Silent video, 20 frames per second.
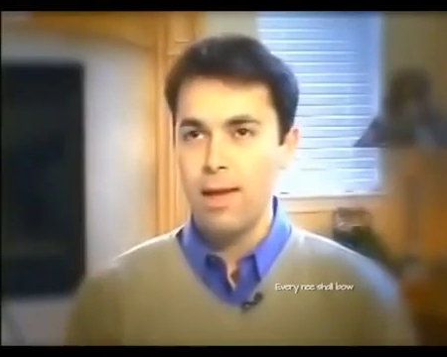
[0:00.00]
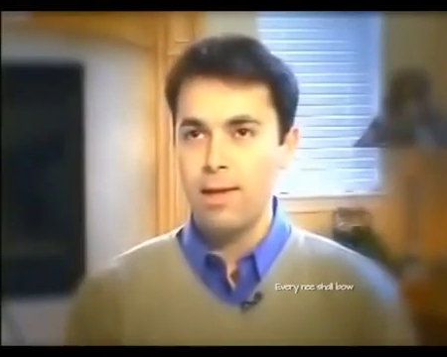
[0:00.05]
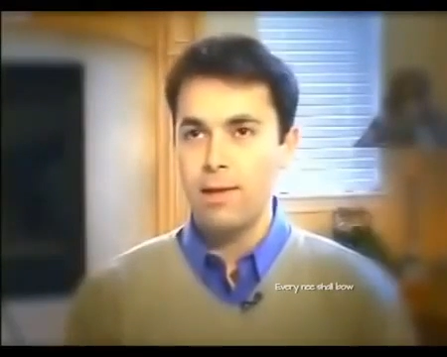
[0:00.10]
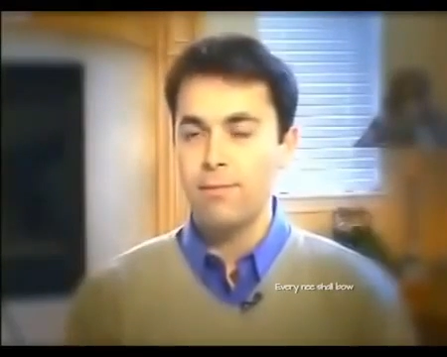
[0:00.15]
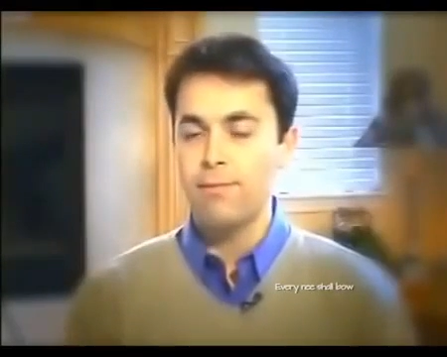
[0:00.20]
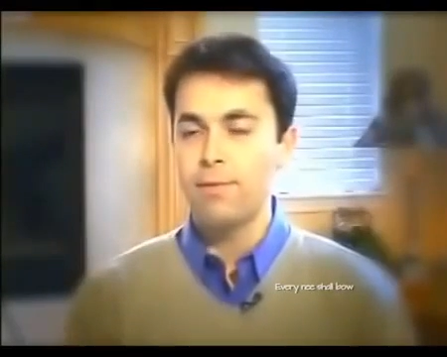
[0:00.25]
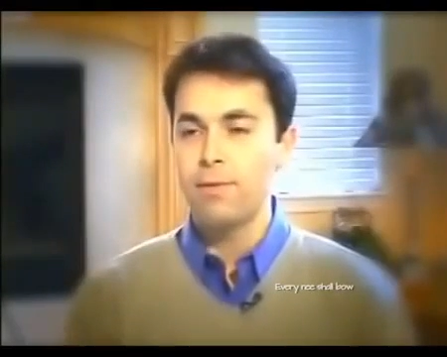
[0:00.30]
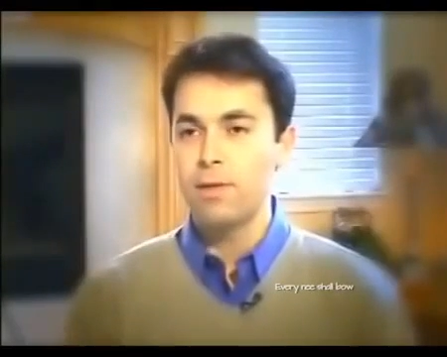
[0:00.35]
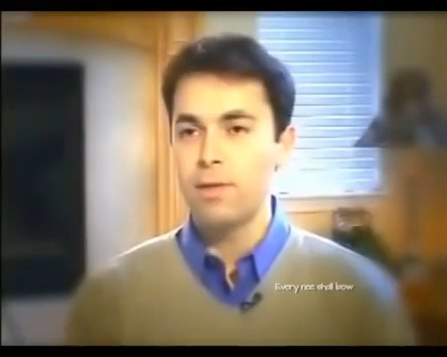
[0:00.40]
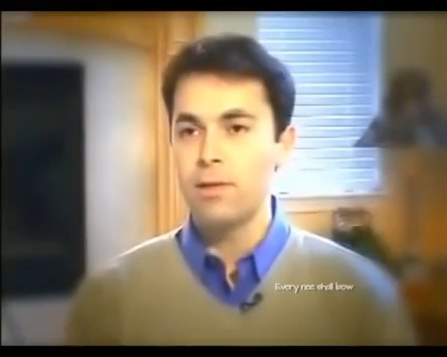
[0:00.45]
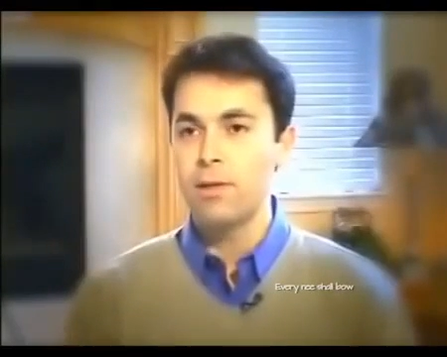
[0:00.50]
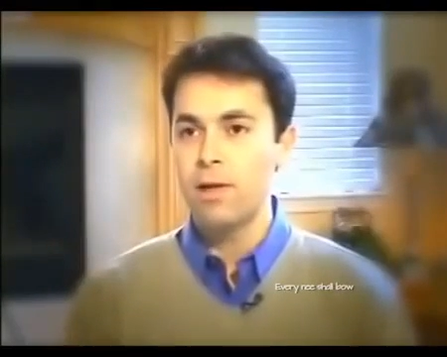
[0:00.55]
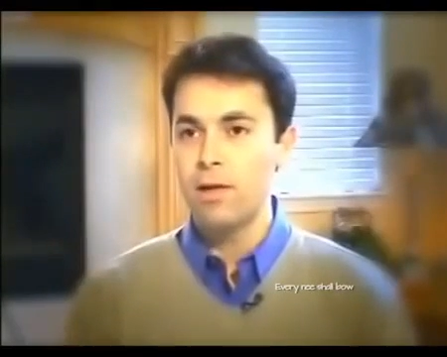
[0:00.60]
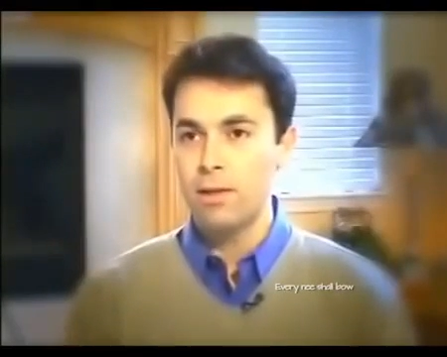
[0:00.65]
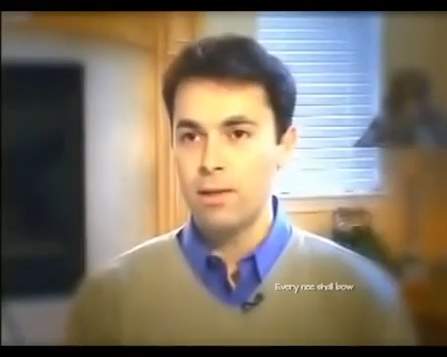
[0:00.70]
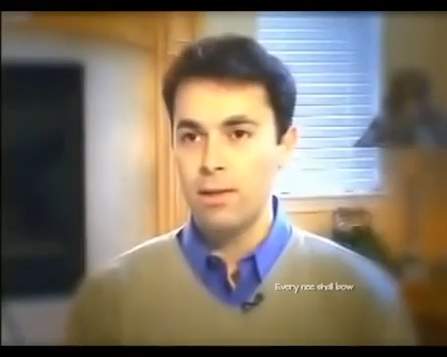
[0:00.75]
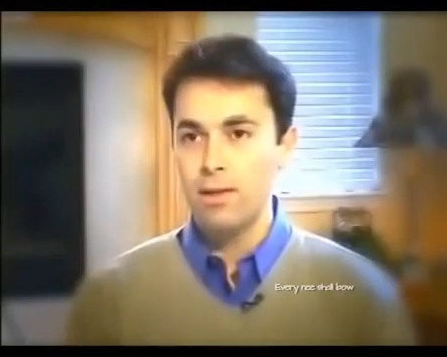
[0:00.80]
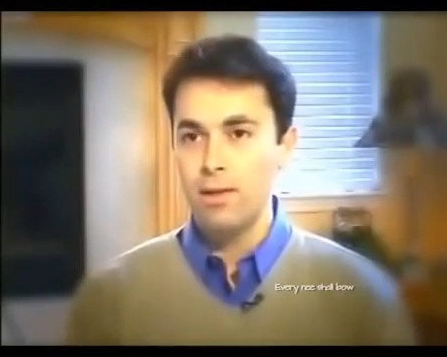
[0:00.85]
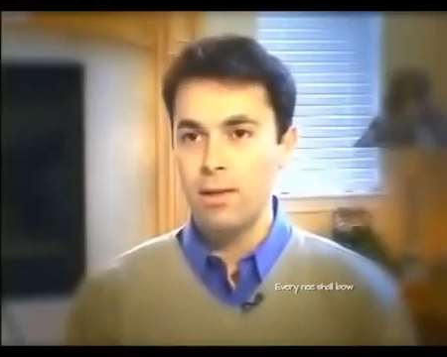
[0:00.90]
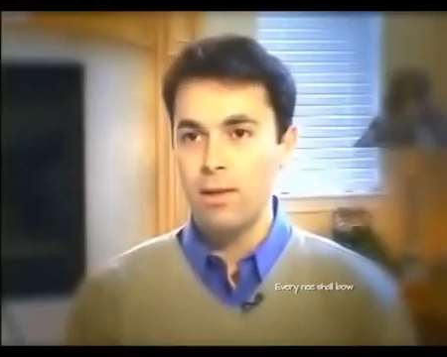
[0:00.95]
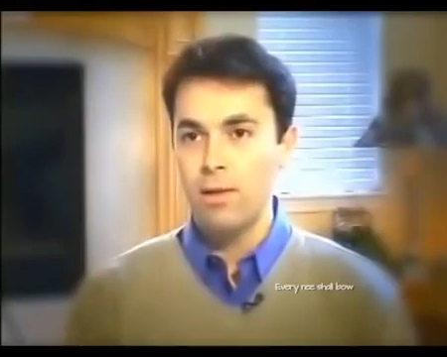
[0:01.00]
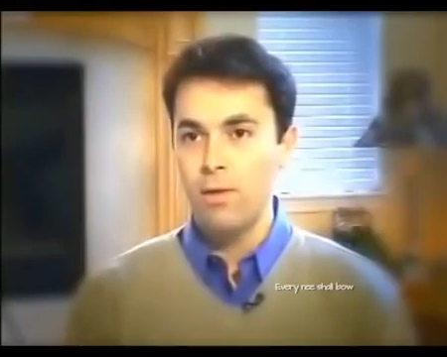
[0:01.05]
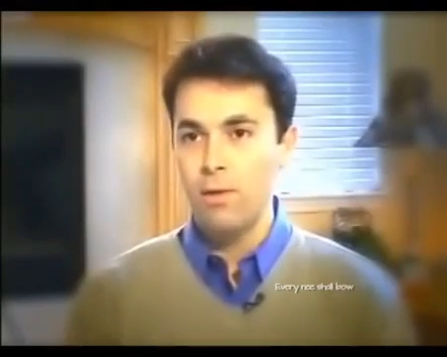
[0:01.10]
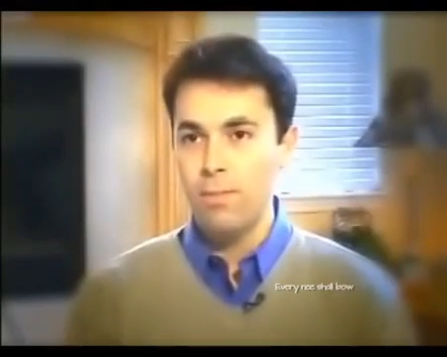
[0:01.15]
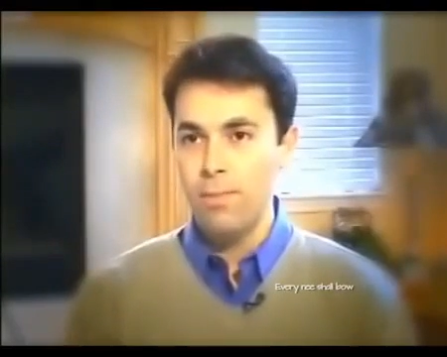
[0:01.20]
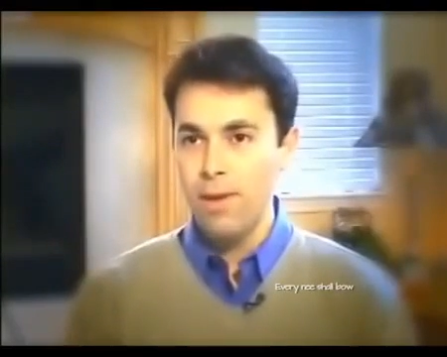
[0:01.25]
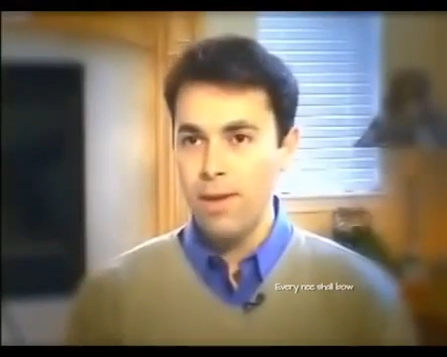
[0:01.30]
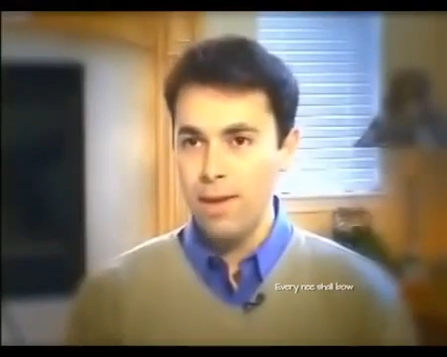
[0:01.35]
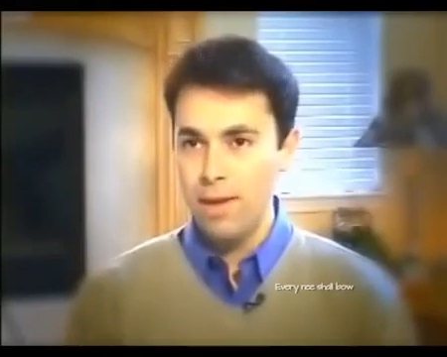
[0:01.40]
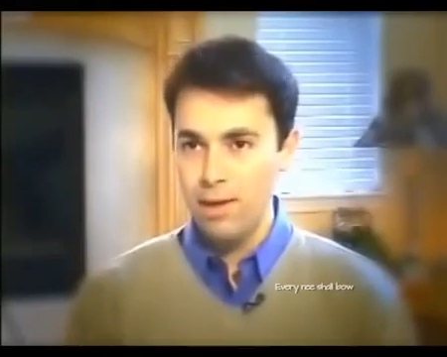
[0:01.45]
And if we did not
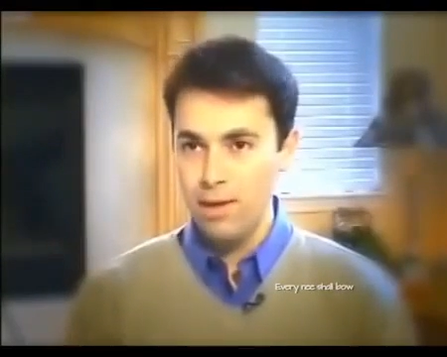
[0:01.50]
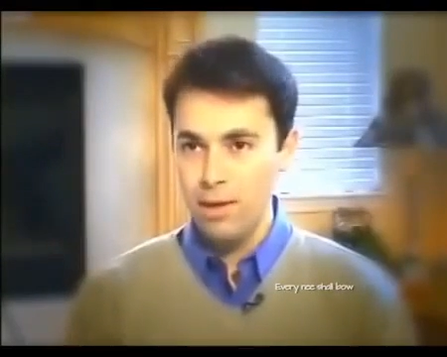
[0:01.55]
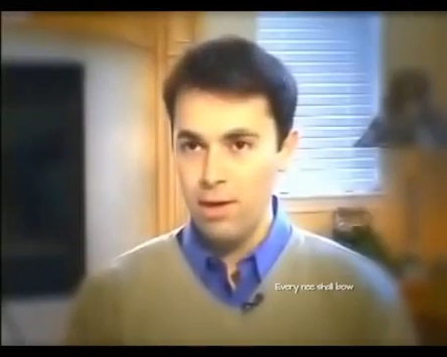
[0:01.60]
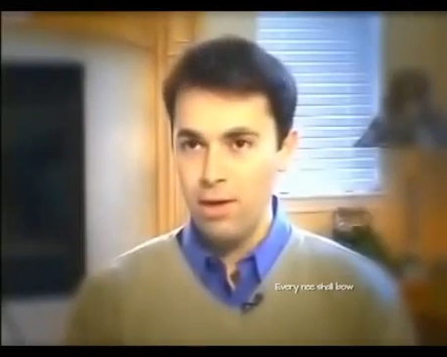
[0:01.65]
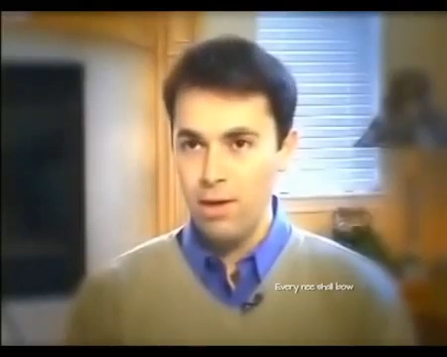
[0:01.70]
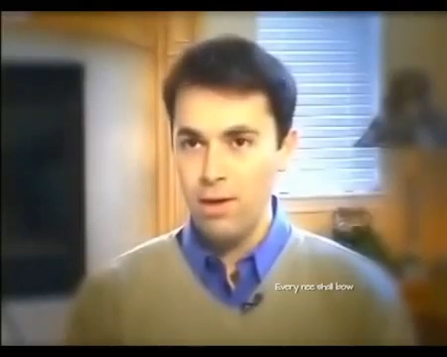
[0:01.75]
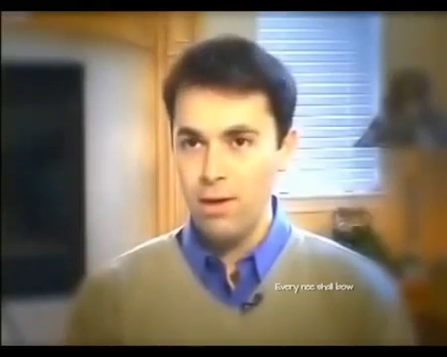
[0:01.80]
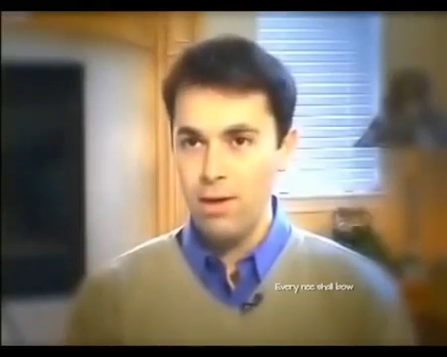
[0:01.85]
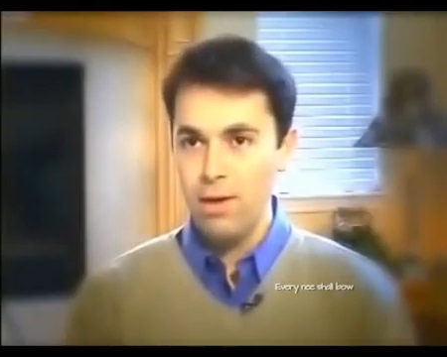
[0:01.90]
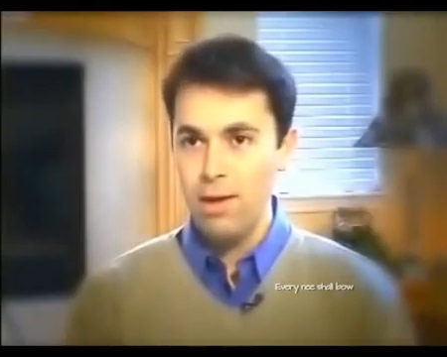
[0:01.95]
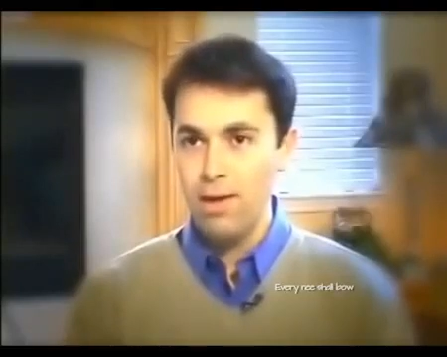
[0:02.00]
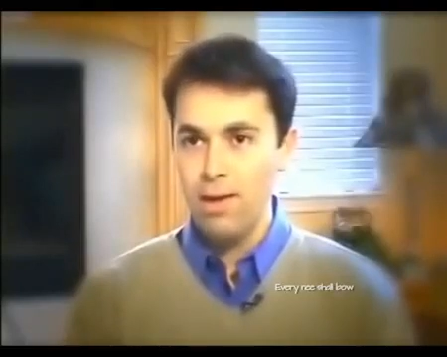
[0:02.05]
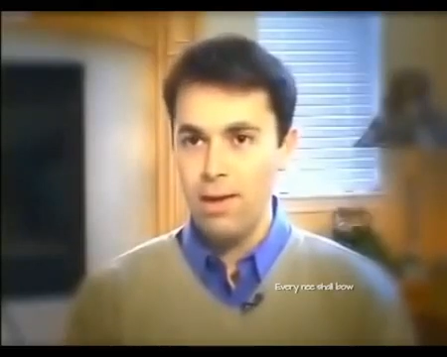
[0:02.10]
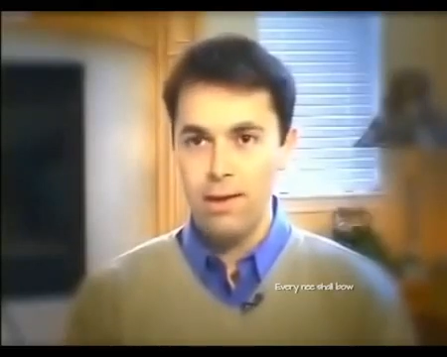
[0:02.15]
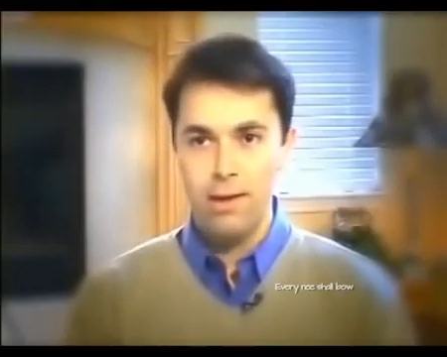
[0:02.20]
obey Allah